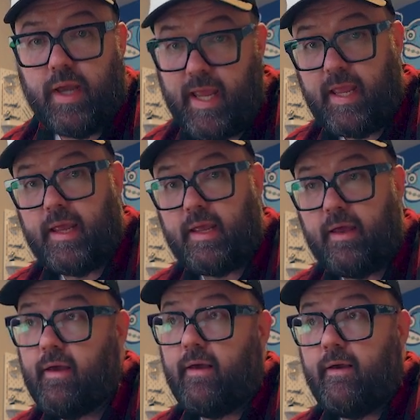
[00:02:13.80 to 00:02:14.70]
a
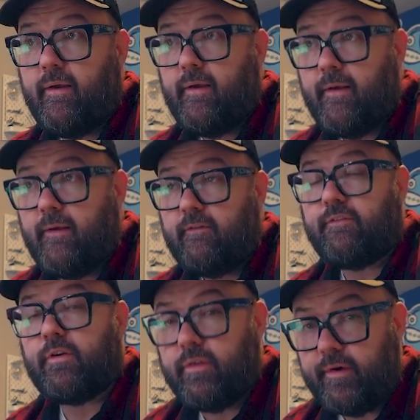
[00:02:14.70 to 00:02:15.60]

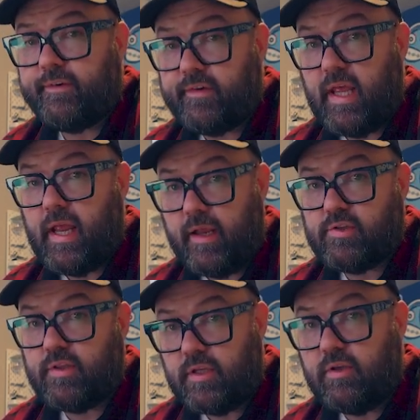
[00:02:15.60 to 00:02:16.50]
further stage
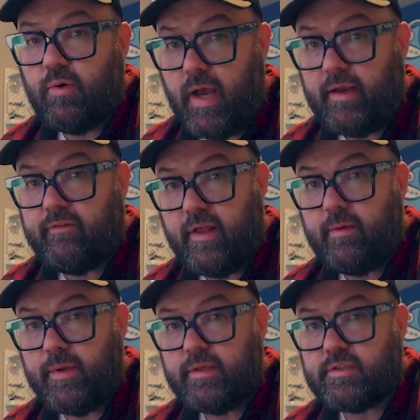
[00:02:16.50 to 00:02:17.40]
in the UI
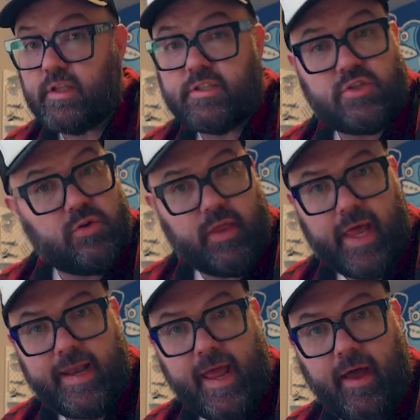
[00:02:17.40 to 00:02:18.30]
development. So let's do
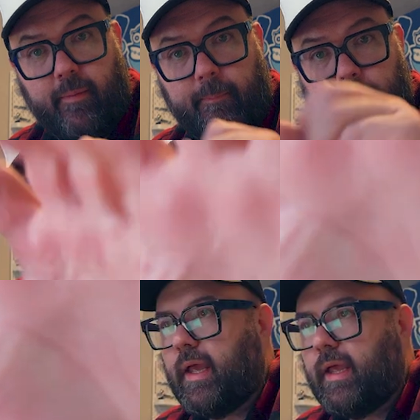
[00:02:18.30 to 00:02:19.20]
that now.
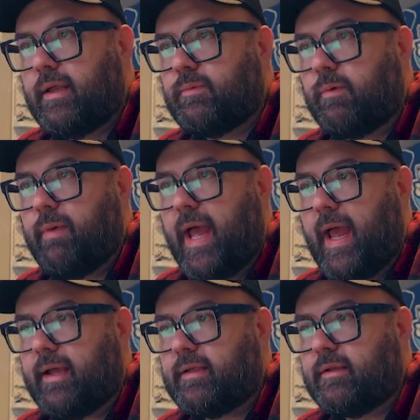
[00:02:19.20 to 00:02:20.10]
And we're
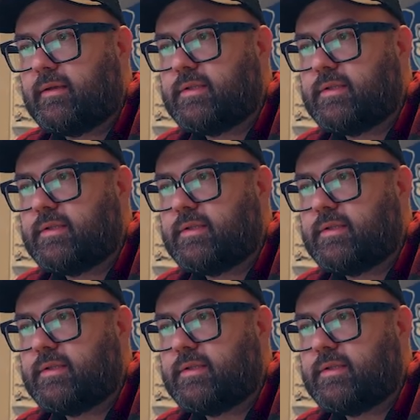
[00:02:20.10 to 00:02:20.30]
back, and you can